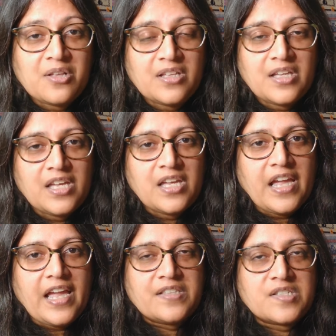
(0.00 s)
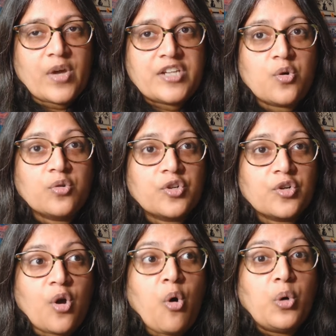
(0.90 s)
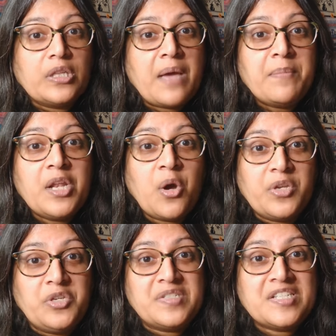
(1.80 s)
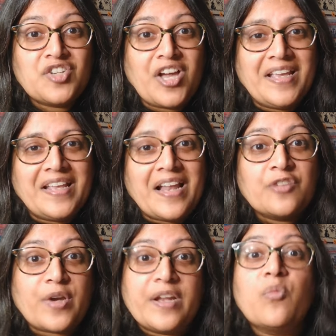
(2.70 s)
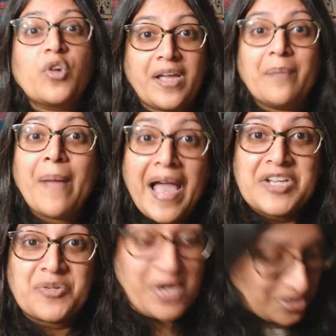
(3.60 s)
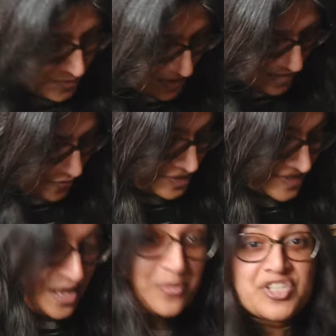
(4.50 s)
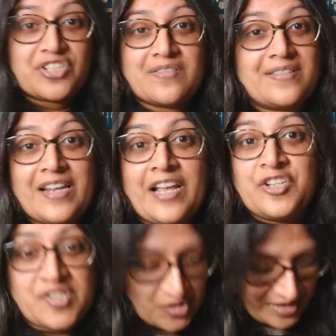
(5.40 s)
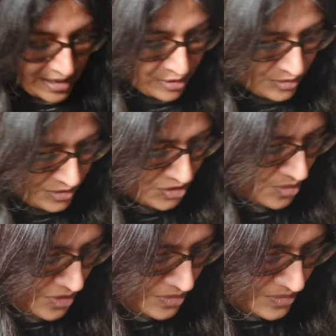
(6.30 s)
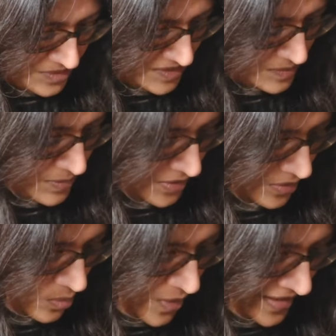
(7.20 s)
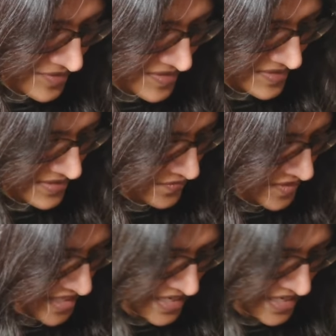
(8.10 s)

And so I told her, oh, well, let me know when you stitch on it and I'll try to work on my 2024 sale, which then I just took out here to show you. It's been a little while since you've seen it.